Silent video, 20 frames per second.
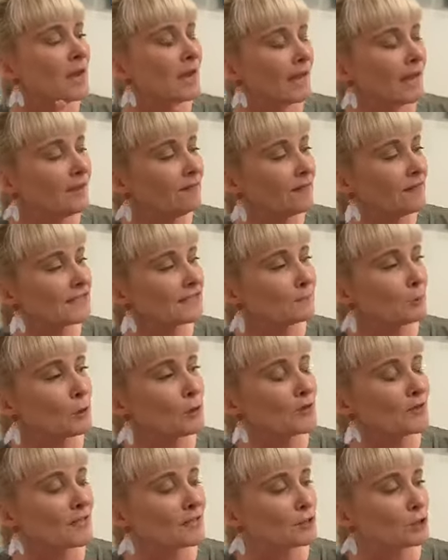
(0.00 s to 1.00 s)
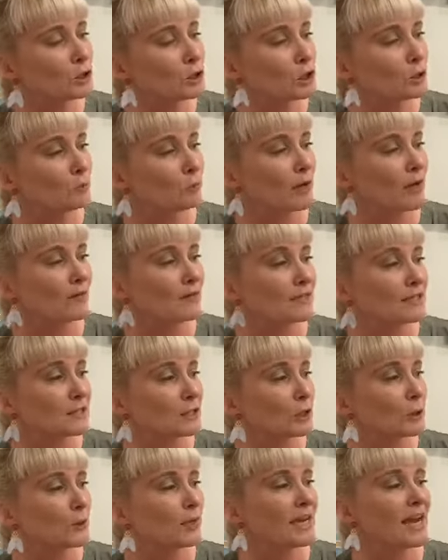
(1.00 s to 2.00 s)
In this book, there's two brothers,
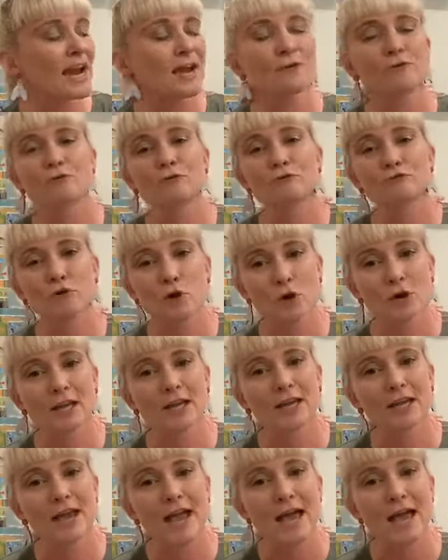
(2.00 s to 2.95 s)
Louis and Rocky,